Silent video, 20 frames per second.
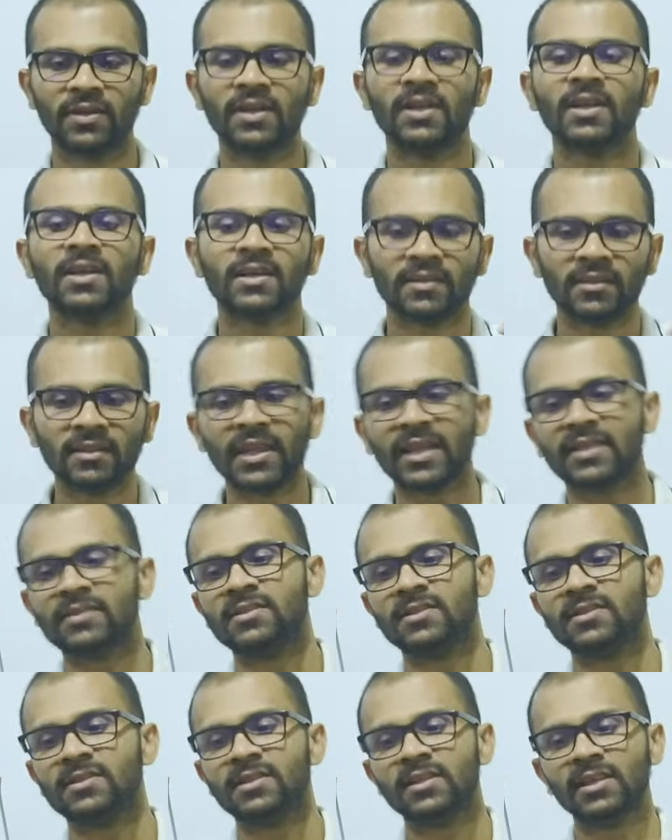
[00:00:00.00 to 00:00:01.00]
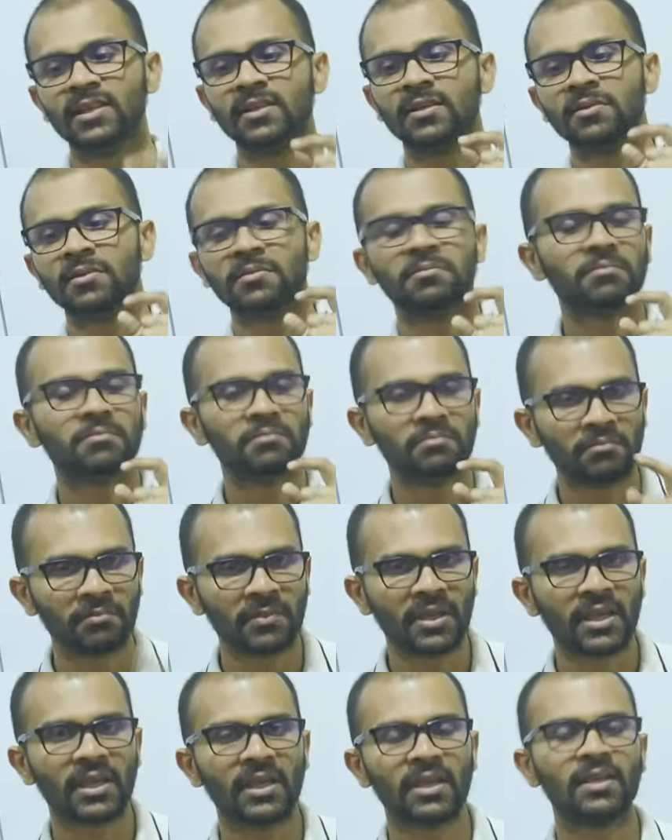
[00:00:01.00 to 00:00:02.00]
That's the
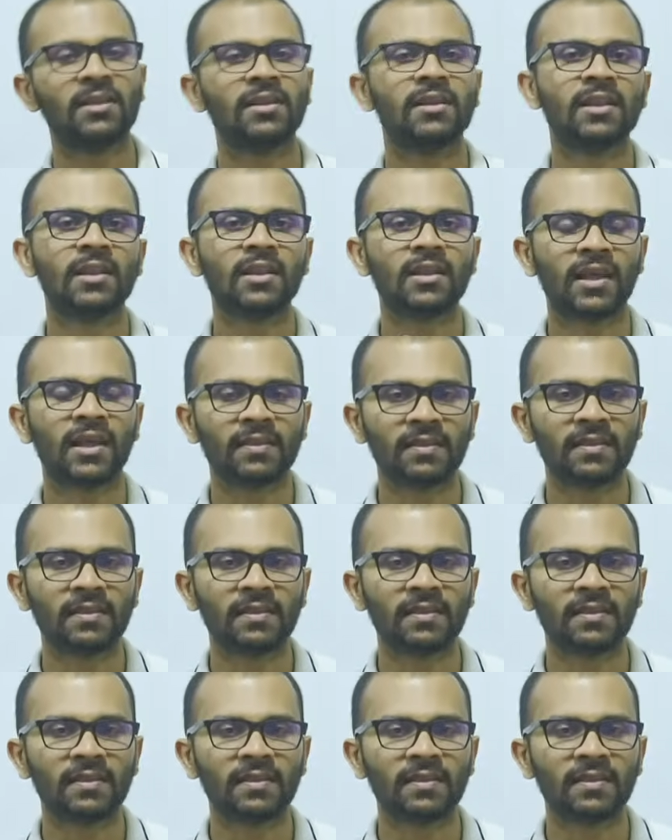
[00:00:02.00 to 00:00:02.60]
main and the